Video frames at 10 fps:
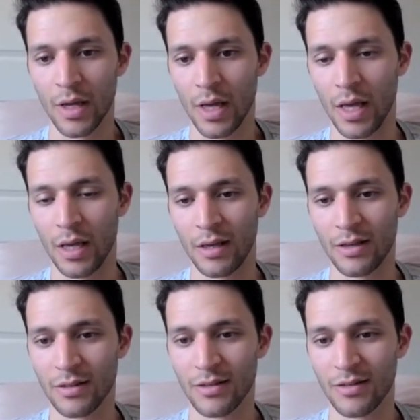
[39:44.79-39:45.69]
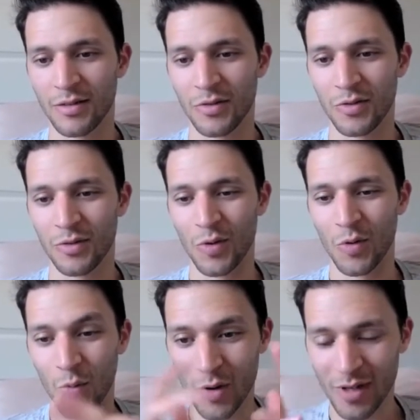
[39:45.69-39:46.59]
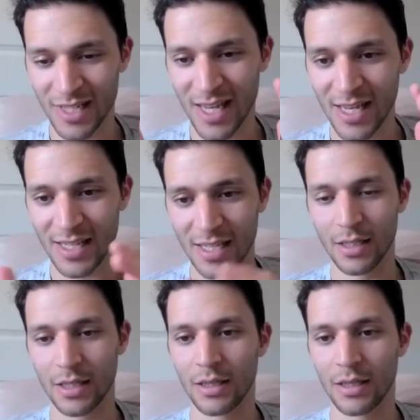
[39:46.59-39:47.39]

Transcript: And the word says that